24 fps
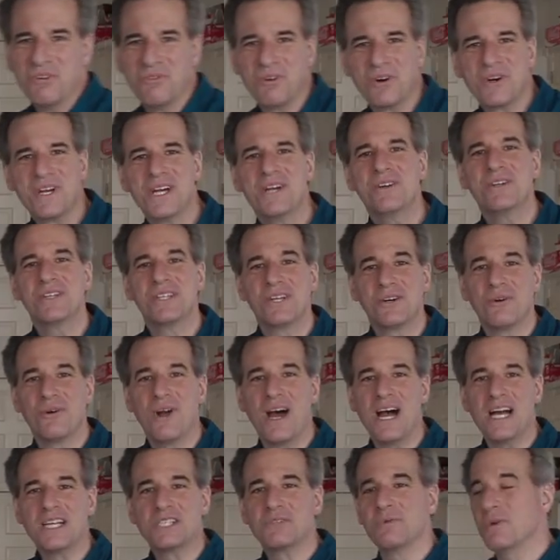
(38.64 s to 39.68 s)
We're here in the
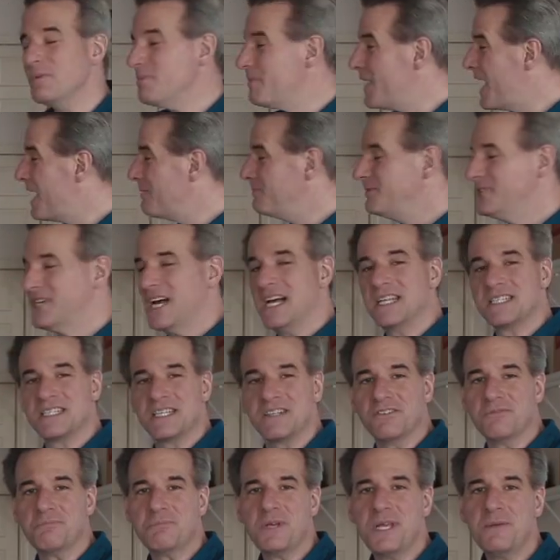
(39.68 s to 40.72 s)
garage with Bob
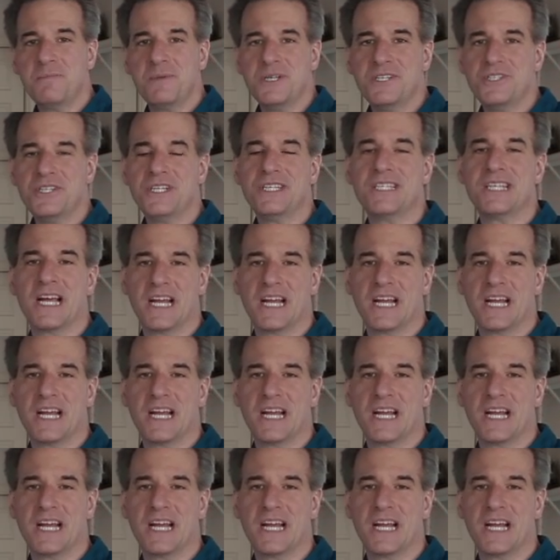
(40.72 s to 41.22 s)
Johnson of PPG